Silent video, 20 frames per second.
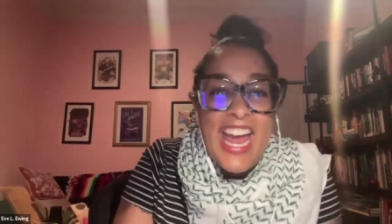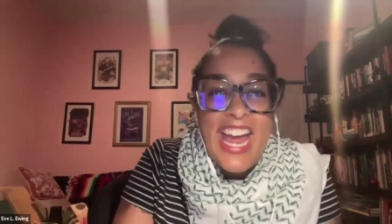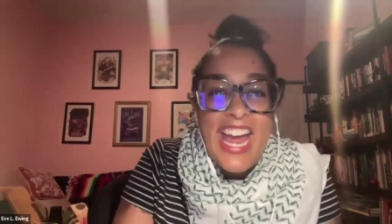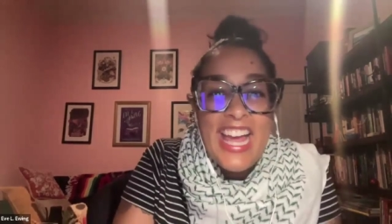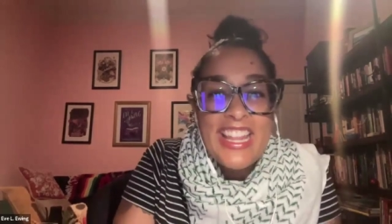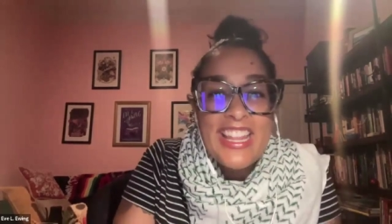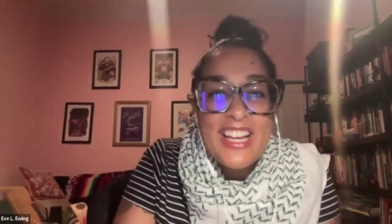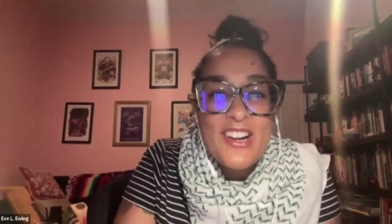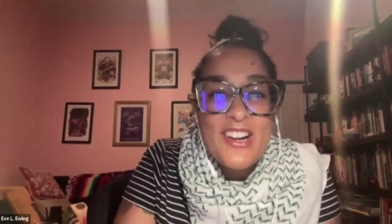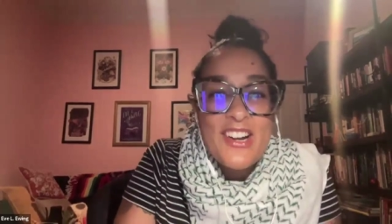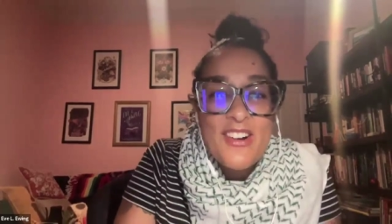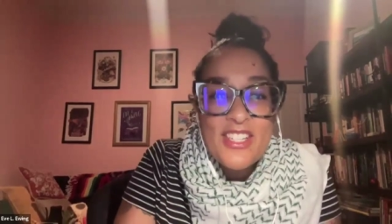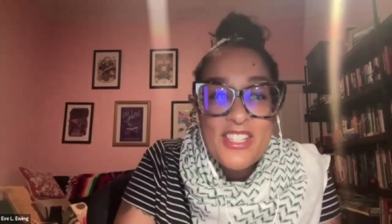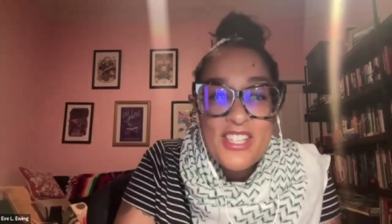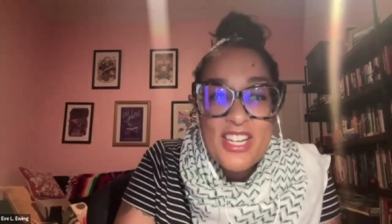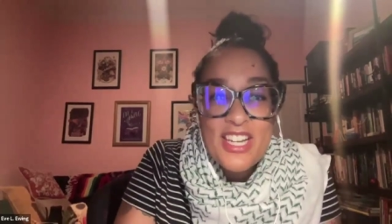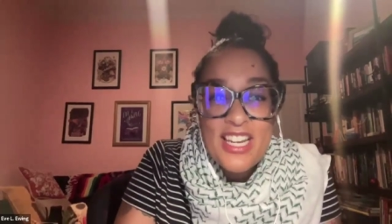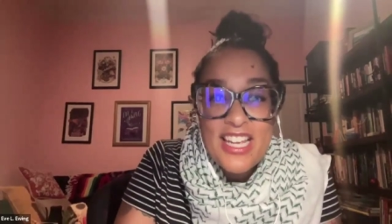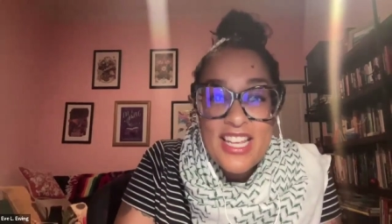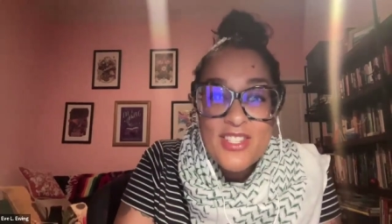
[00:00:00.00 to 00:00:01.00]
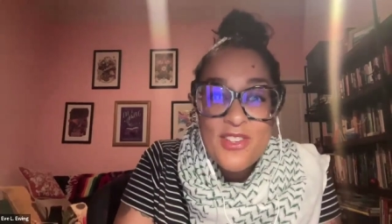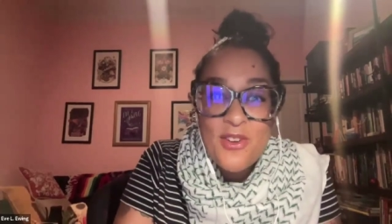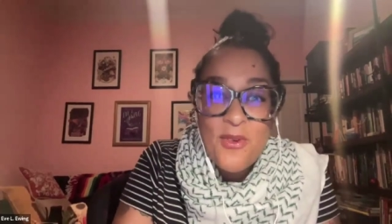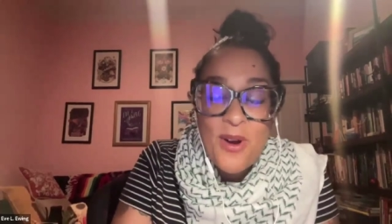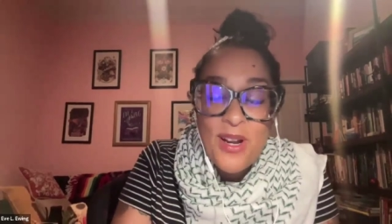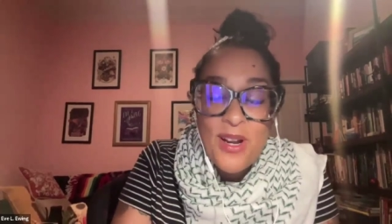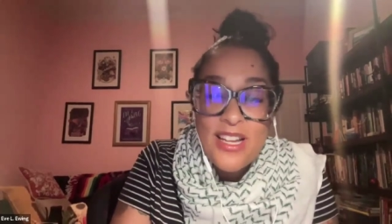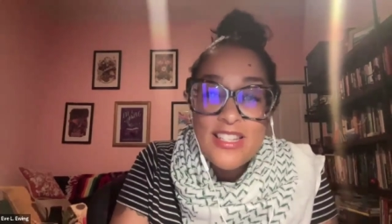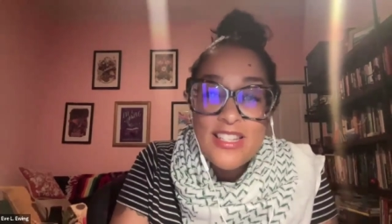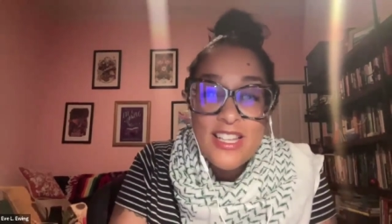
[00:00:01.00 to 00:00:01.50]
And the question is,
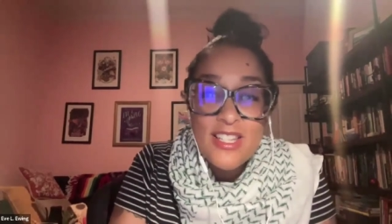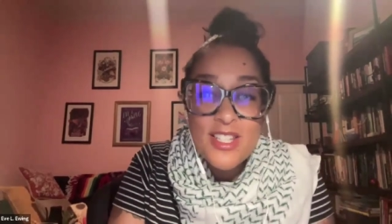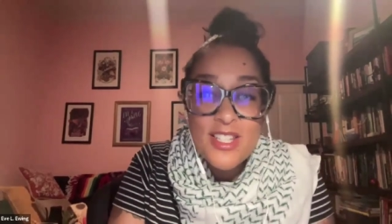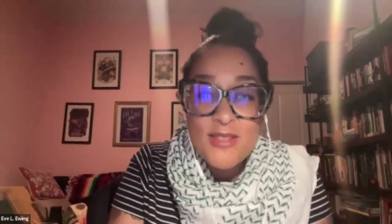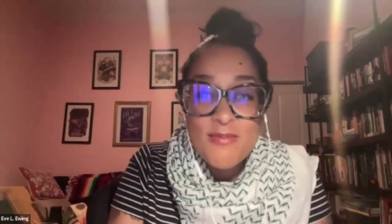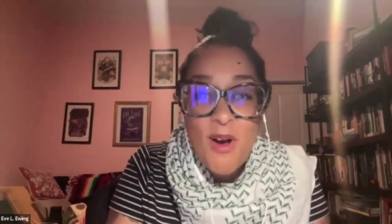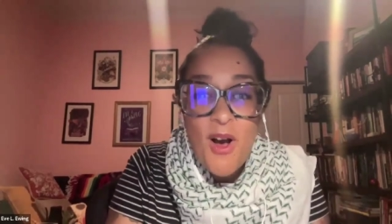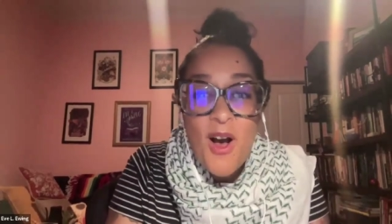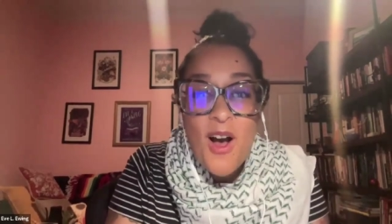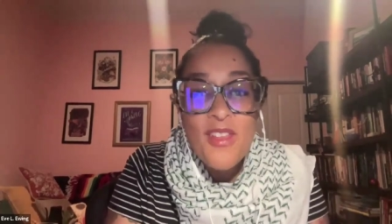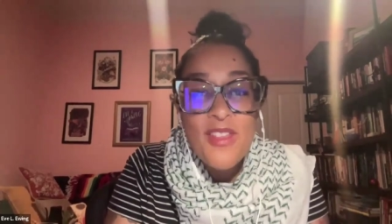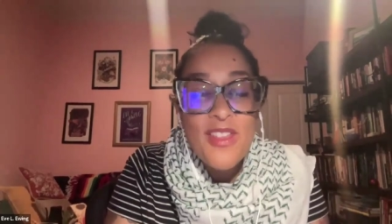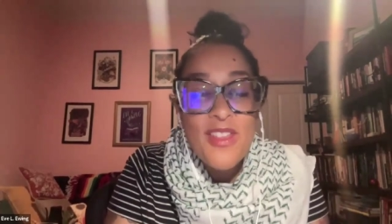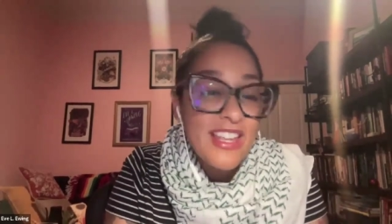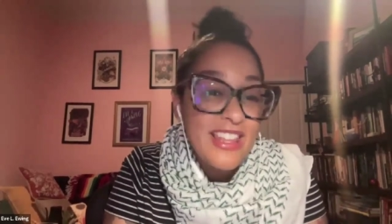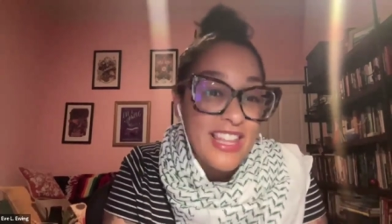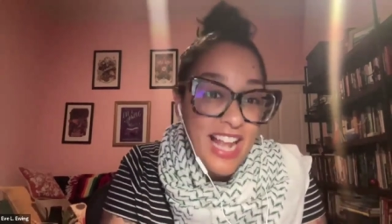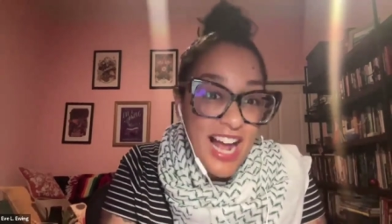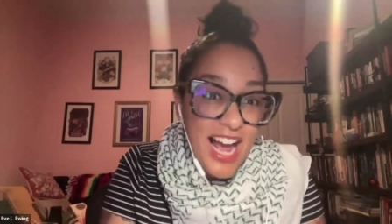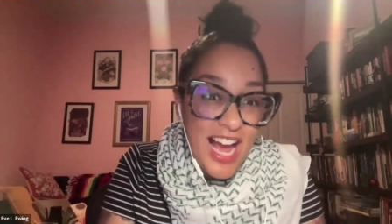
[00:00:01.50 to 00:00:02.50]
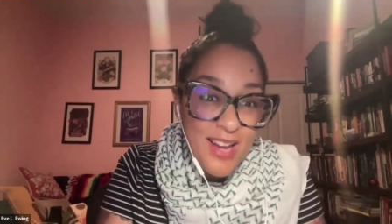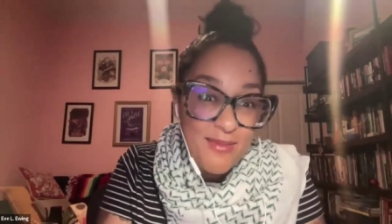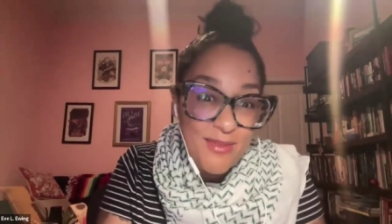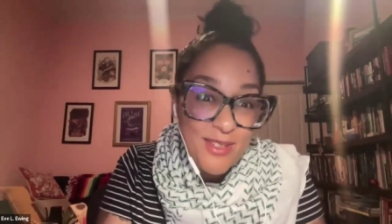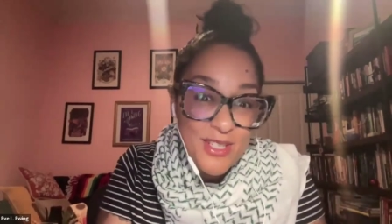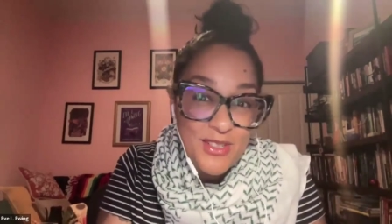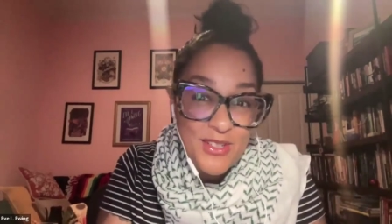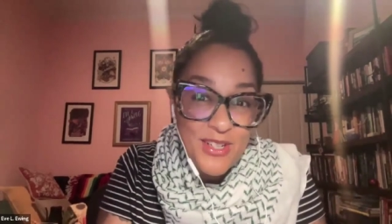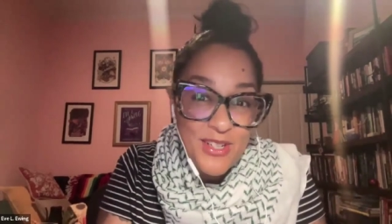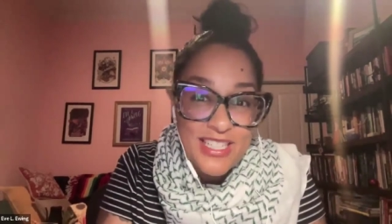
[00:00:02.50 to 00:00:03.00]
what is a small thing that I
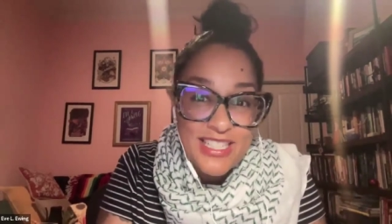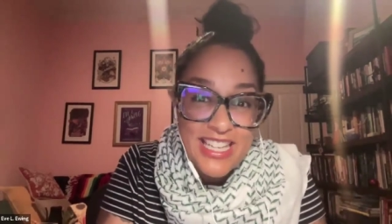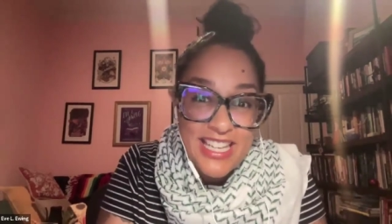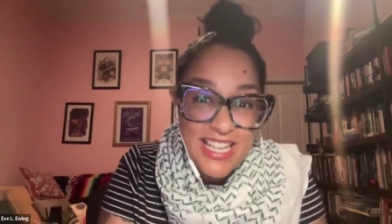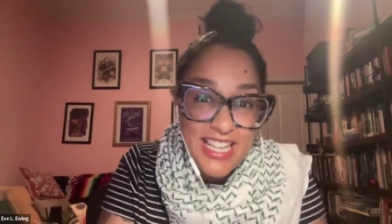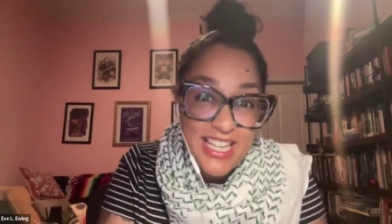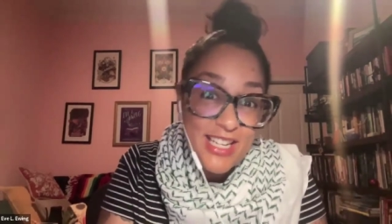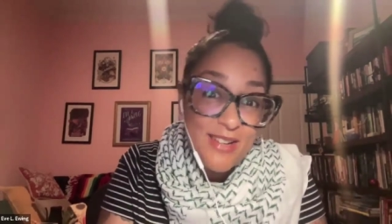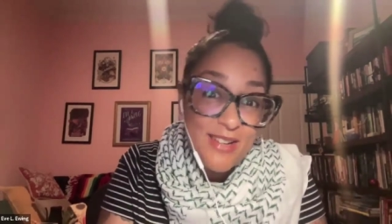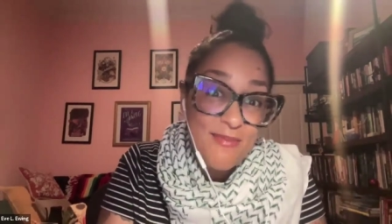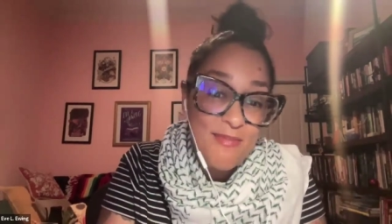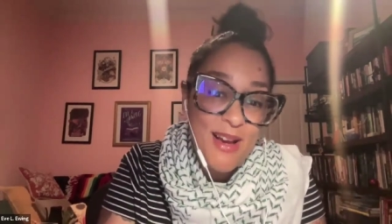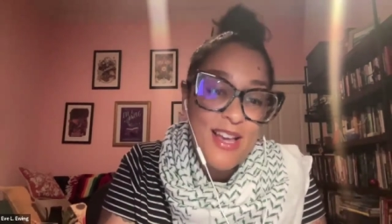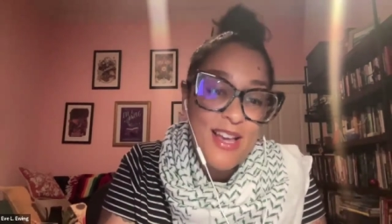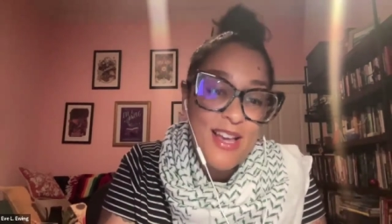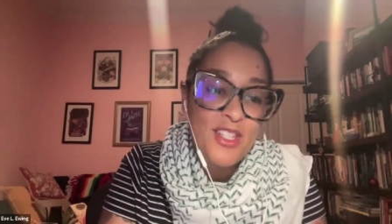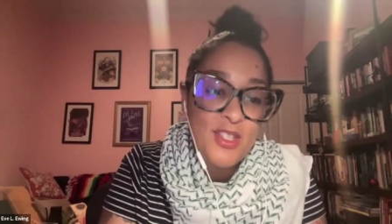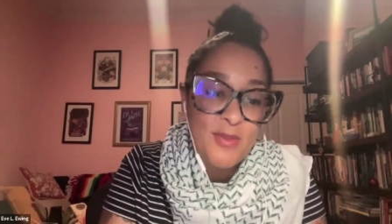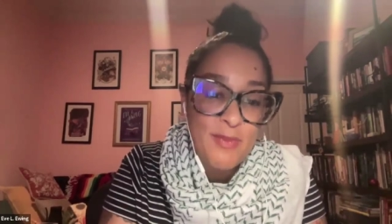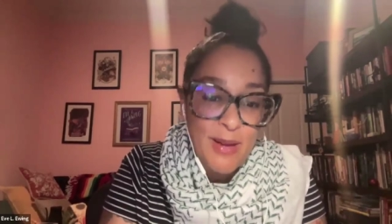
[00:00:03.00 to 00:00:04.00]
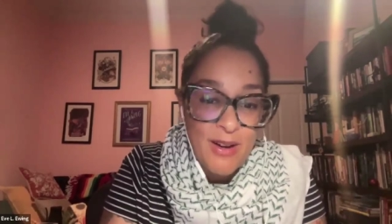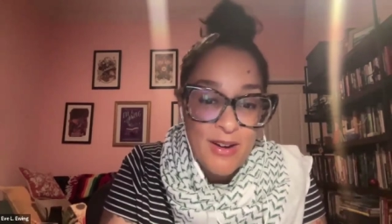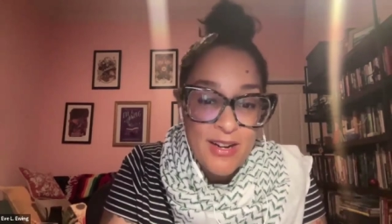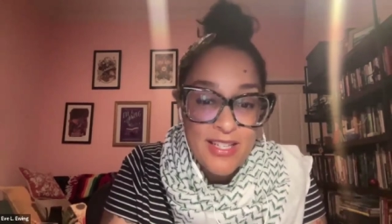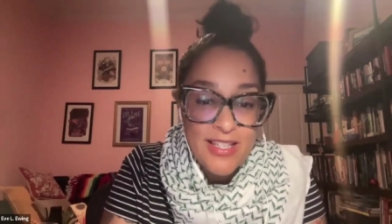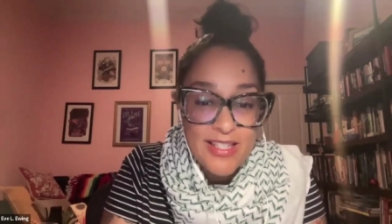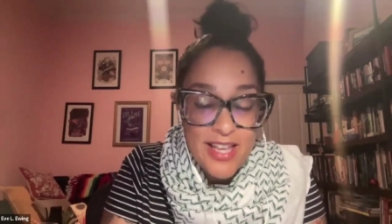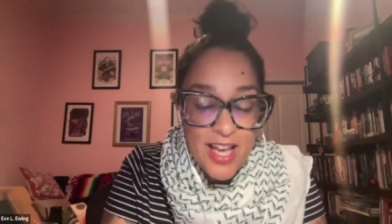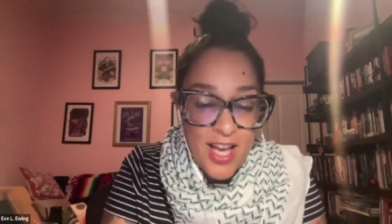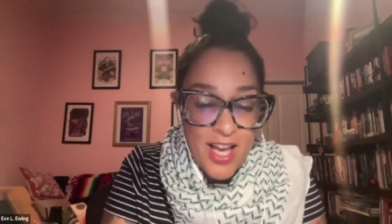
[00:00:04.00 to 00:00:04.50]
am doing to keep my
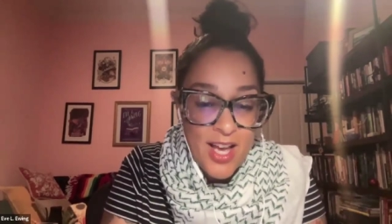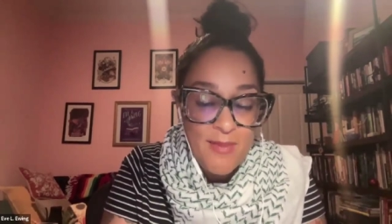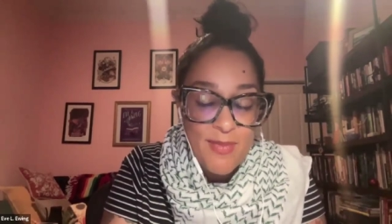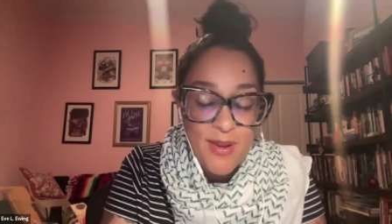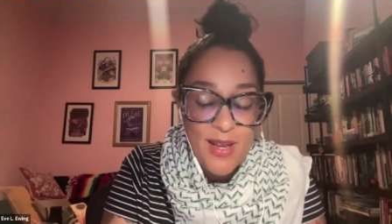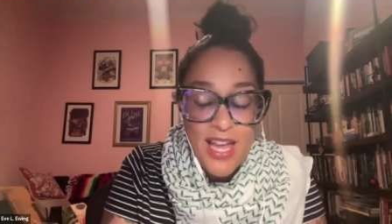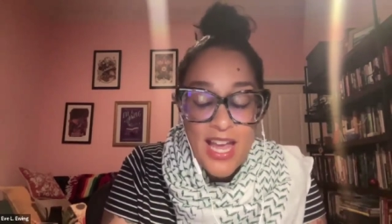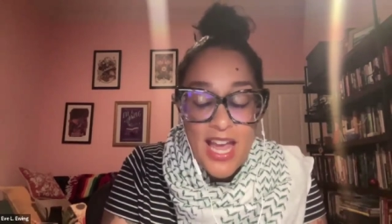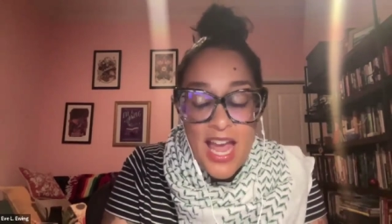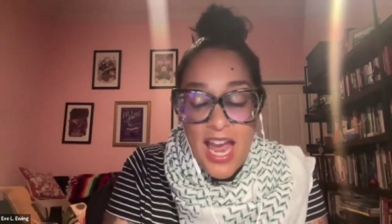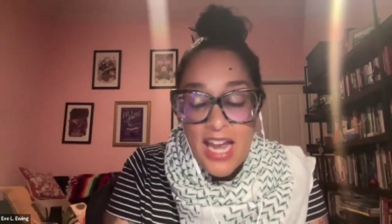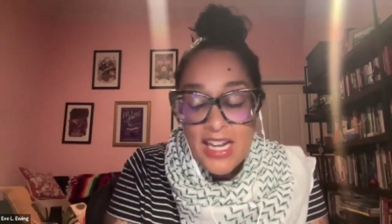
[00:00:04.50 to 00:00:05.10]
spirits up?